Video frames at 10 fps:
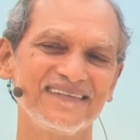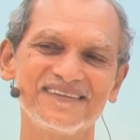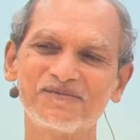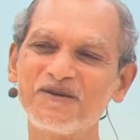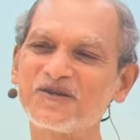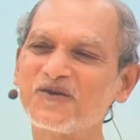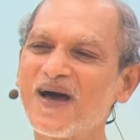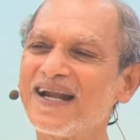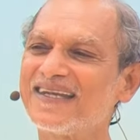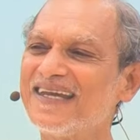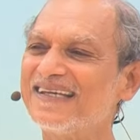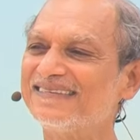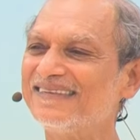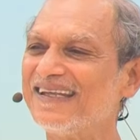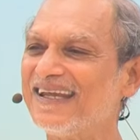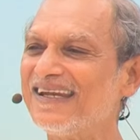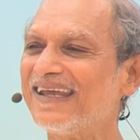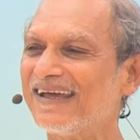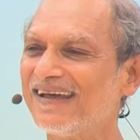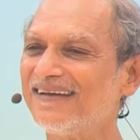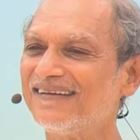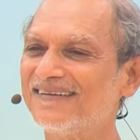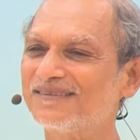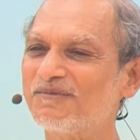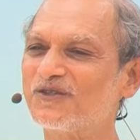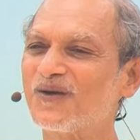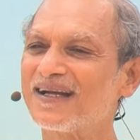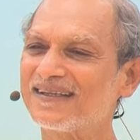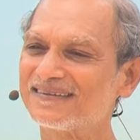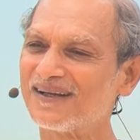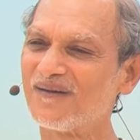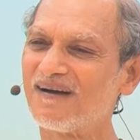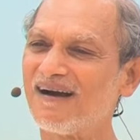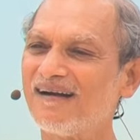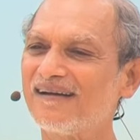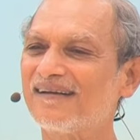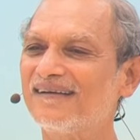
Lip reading: spirituality isn't in India. Eh? Spirituality is in our heart.